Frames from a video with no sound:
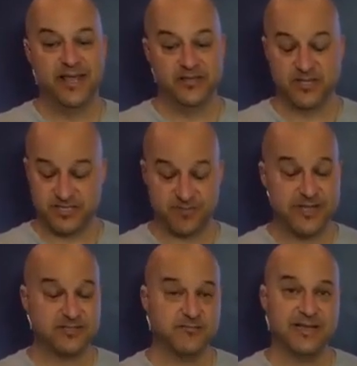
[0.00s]
the
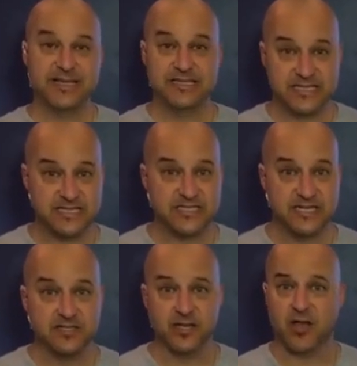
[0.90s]
speeds have been
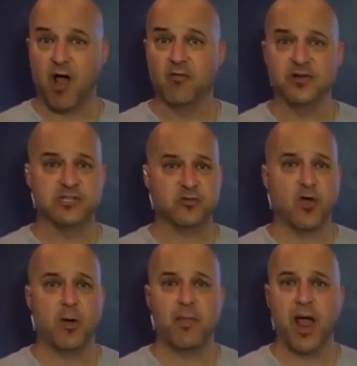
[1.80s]
consistent. The coverage
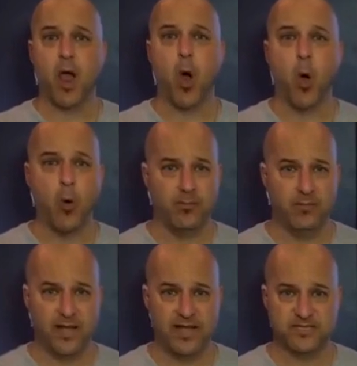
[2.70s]
throughout my home
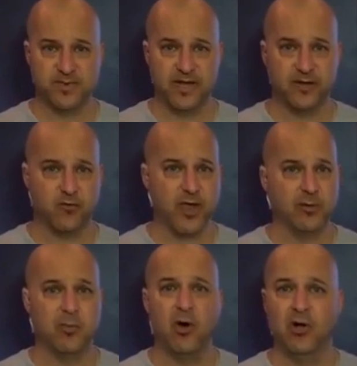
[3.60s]
has been
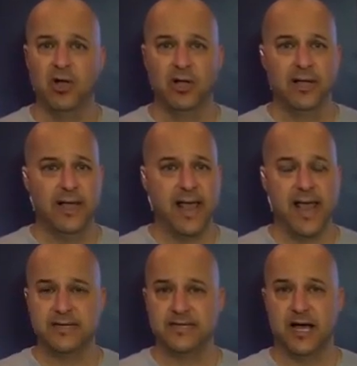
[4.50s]
incredible,
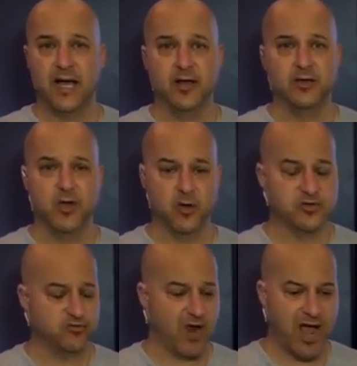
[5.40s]
and no
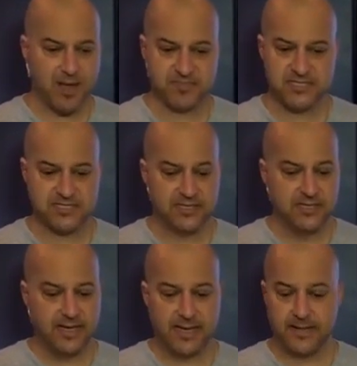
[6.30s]
drops,
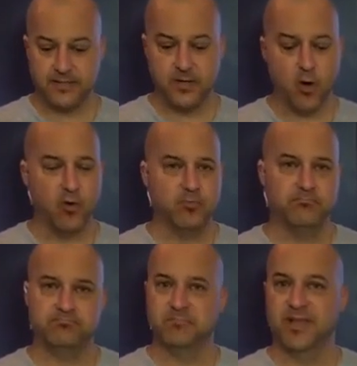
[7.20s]

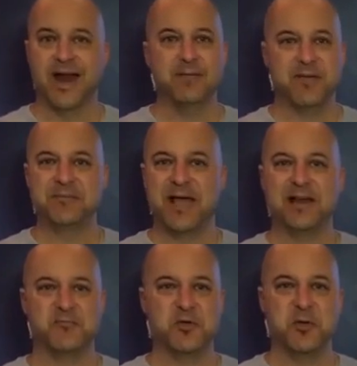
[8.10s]
and I'm kind
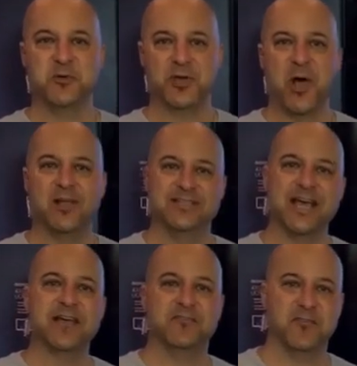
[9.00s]
of what you would call a
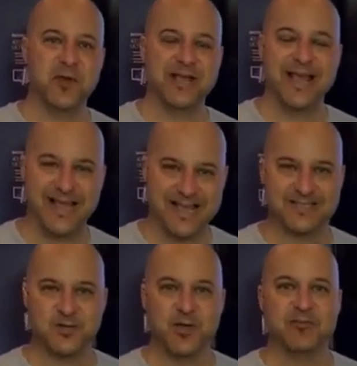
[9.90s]
tech freak, I guess.
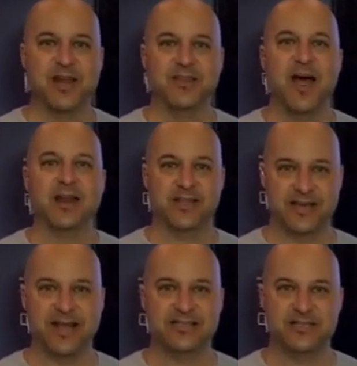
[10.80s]
So I've got a lot of
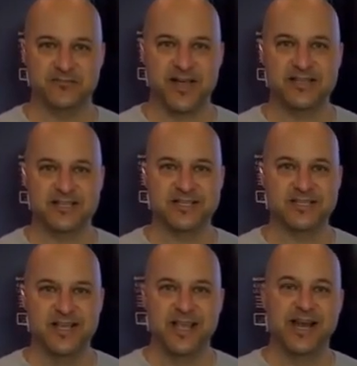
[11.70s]
connected devices,
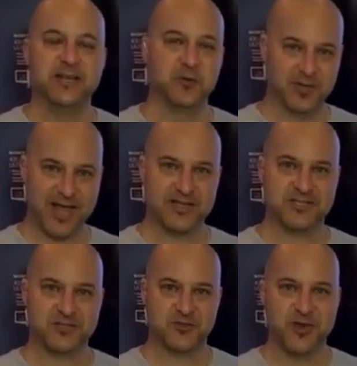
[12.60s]
and I do a lot of
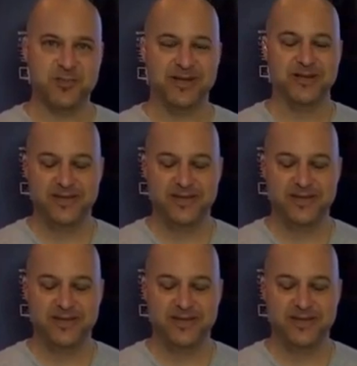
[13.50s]
streaming.